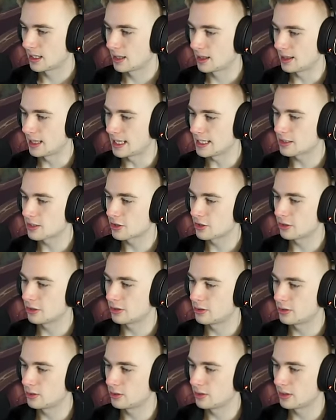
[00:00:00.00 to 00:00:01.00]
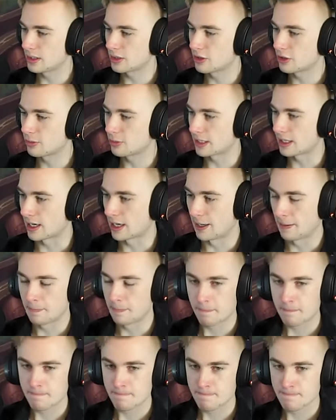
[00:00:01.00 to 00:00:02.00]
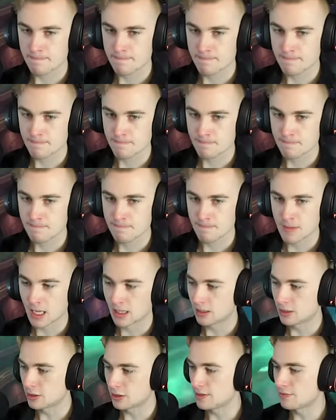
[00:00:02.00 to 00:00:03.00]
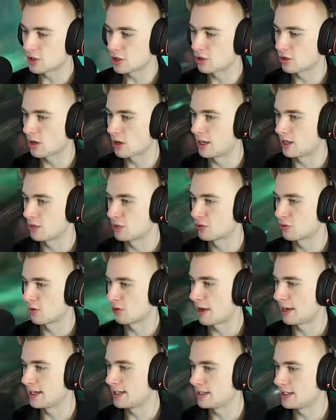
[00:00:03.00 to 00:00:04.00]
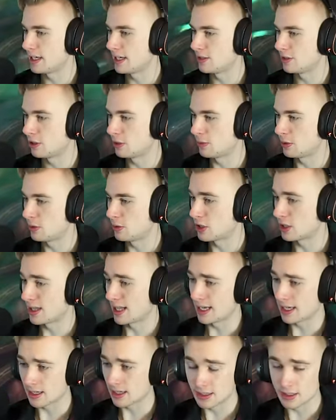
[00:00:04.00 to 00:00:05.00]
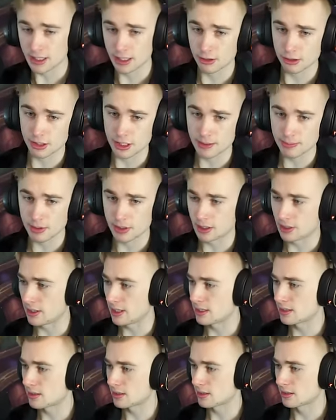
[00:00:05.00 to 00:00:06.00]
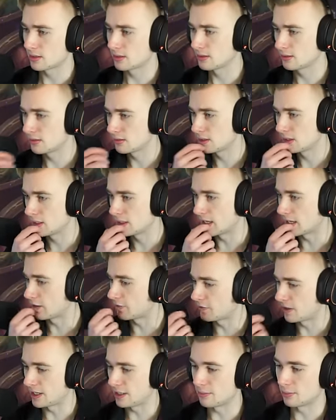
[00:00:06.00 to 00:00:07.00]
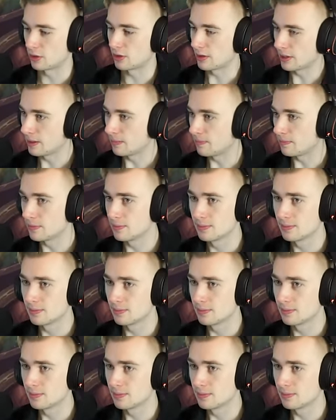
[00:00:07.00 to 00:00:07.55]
Let's go. Let's go Bakai. This leaves a, a Scrying Sands open, which I like. Secret Keeper, there he is. Gotta find him early.